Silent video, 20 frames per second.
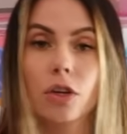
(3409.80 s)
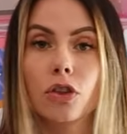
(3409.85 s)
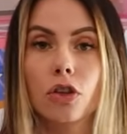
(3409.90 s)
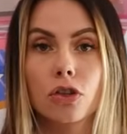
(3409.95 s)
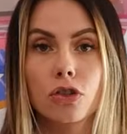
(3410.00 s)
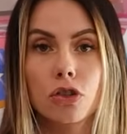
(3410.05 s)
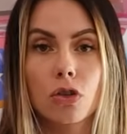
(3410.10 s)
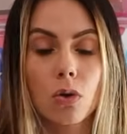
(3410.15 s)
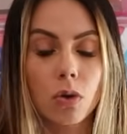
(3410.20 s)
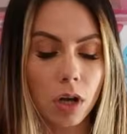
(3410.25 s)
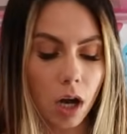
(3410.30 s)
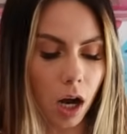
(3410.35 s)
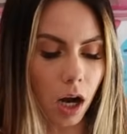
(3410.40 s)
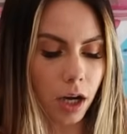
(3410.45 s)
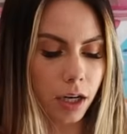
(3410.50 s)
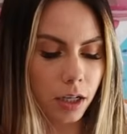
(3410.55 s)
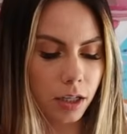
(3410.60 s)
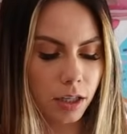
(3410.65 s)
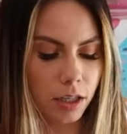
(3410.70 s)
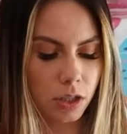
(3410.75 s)
There's no
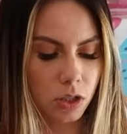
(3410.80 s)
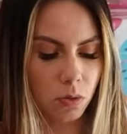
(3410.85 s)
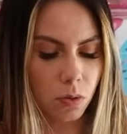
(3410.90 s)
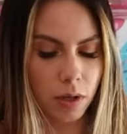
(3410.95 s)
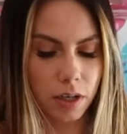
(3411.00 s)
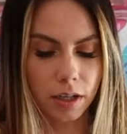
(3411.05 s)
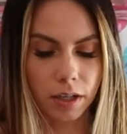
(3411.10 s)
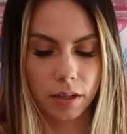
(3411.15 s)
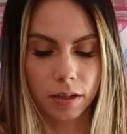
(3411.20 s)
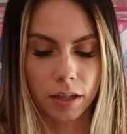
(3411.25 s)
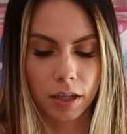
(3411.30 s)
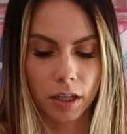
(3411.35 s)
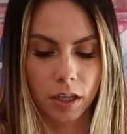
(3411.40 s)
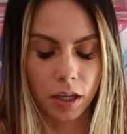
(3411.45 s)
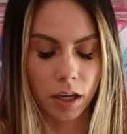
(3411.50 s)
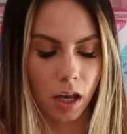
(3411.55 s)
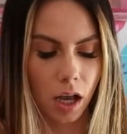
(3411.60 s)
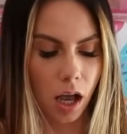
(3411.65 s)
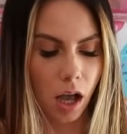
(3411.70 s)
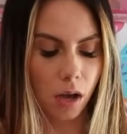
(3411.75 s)
card in this one.
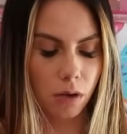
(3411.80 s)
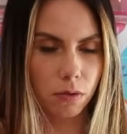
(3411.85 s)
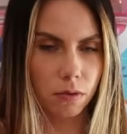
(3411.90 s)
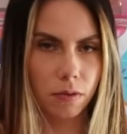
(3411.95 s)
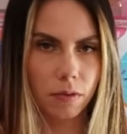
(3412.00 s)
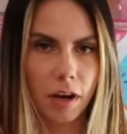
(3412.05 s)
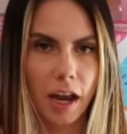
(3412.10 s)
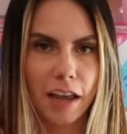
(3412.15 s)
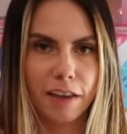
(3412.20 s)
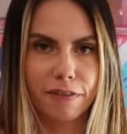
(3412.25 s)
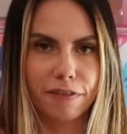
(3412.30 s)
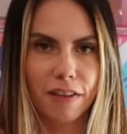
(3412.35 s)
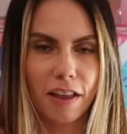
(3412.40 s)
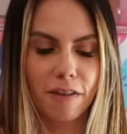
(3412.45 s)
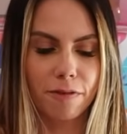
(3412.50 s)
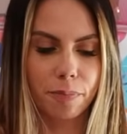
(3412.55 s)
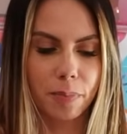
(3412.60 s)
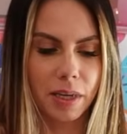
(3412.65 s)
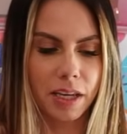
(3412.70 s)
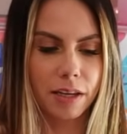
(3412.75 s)
All right,
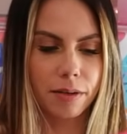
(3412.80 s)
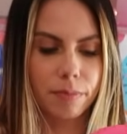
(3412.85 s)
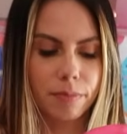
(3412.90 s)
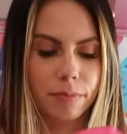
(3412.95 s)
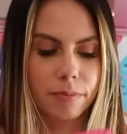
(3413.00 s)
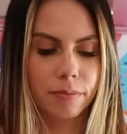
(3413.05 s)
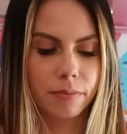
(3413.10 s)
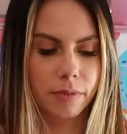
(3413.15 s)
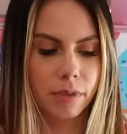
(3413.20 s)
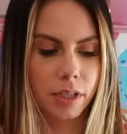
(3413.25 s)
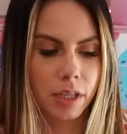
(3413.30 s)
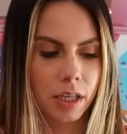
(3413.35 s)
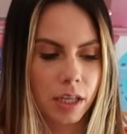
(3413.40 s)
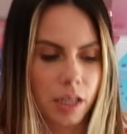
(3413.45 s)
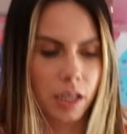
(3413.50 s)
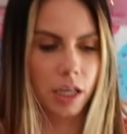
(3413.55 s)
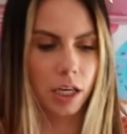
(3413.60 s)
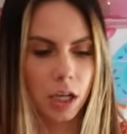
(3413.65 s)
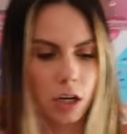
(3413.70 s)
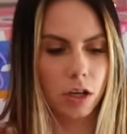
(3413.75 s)
Fluffbean,
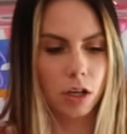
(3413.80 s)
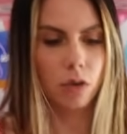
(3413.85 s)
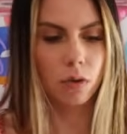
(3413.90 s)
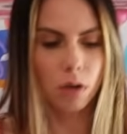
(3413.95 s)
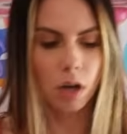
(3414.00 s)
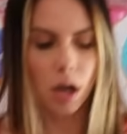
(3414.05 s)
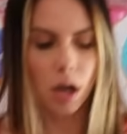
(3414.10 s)
here you